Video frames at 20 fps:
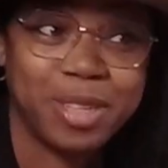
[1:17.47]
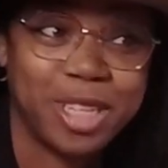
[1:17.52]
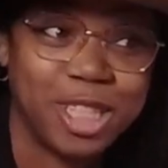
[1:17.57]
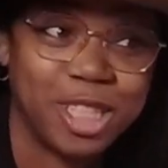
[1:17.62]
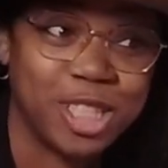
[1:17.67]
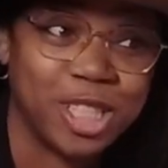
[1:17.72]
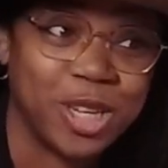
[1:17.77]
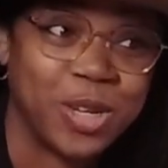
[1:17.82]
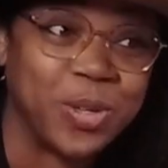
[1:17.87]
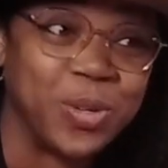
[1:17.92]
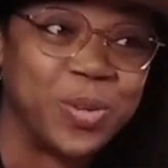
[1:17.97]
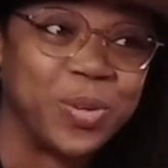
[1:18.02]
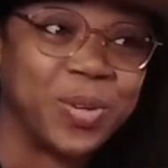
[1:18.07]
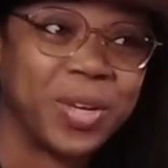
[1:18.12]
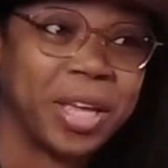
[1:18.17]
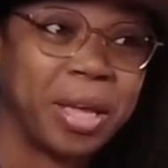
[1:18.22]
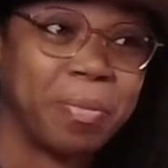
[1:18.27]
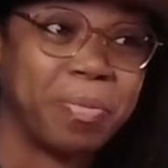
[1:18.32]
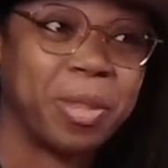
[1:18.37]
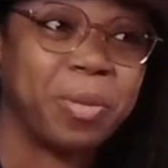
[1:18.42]
me to show
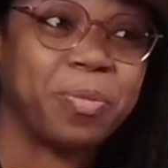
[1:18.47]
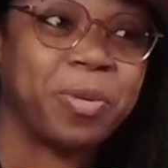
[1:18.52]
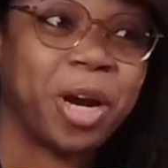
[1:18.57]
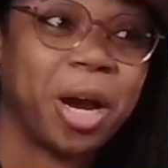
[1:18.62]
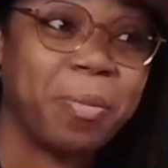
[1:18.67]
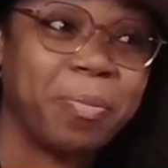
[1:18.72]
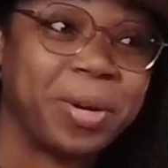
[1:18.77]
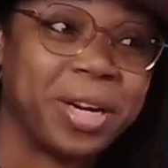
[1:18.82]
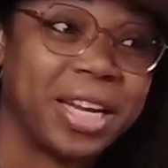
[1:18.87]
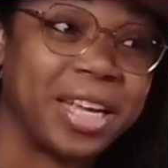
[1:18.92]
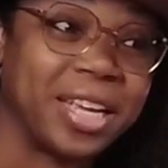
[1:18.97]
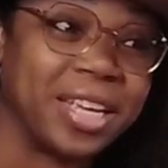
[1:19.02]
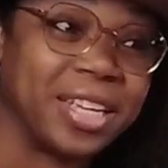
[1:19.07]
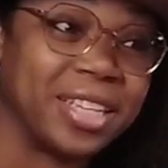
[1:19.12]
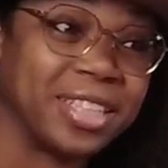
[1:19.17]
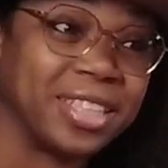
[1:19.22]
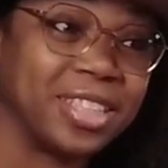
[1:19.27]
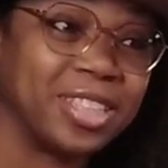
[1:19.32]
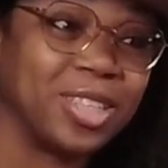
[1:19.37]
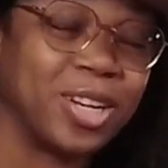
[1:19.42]
him the property.
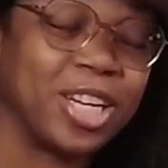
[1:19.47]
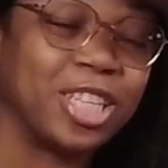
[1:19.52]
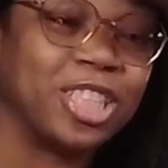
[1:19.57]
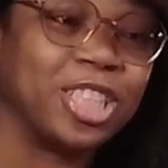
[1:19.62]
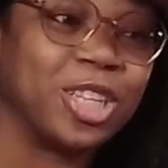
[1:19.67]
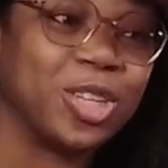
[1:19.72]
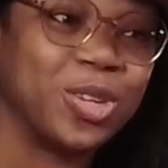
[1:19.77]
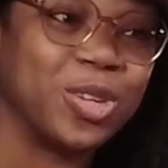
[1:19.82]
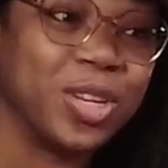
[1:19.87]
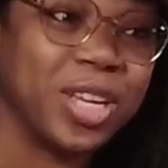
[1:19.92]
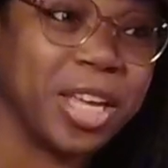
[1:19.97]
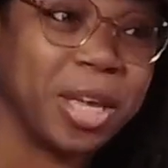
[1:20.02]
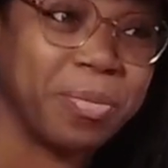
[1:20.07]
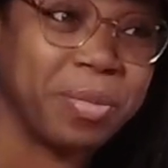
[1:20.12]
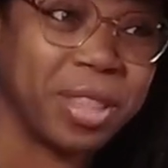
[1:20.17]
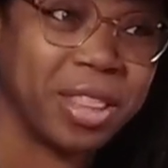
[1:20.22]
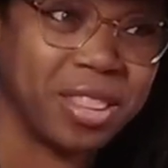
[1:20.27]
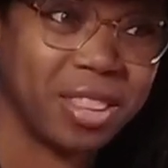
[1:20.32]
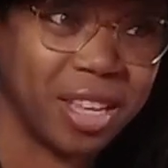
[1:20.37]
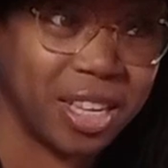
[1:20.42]
So I showed
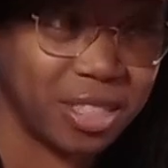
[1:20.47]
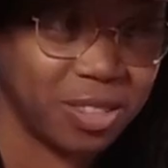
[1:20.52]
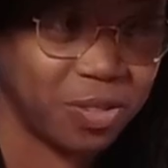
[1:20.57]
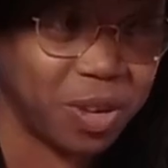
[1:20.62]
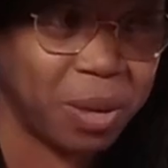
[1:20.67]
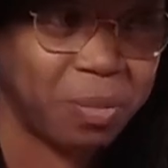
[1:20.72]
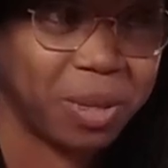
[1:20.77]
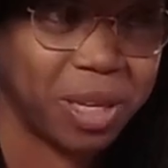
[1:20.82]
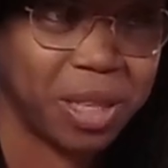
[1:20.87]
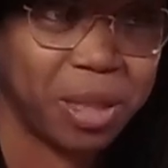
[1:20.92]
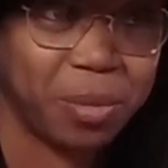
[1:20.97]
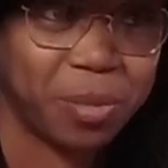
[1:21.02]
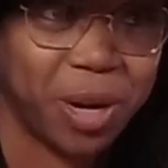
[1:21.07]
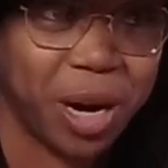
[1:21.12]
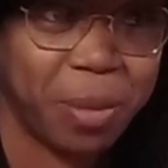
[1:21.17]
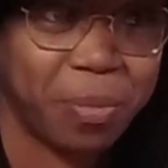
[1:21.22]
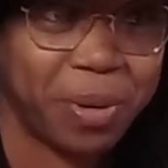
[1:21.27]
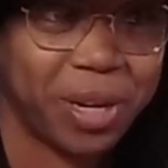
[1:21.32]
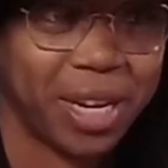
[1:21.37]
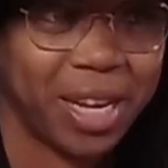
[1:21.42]
him and his family the
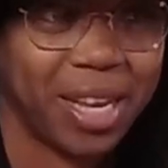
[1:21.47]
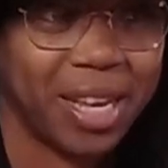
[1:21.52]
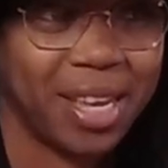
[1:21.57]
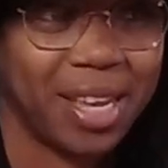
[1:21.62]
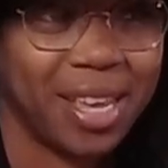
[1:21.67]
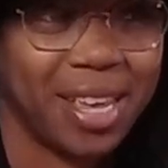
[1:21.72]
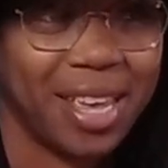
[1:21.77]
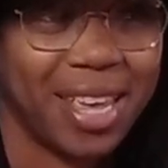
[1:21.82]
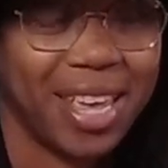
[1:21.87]
property.